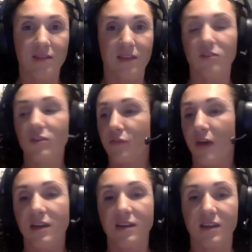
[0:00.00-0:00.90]
they just
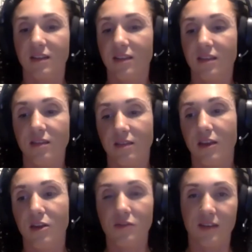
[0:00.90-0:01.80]
find it and
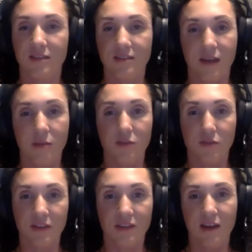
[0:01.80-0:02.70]
they don't take the time to
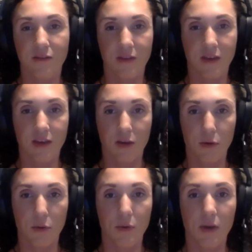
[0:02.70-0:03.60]
read the
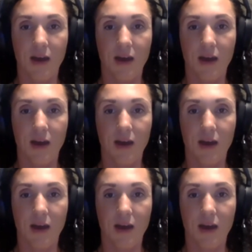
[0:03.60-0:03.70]
FAQ.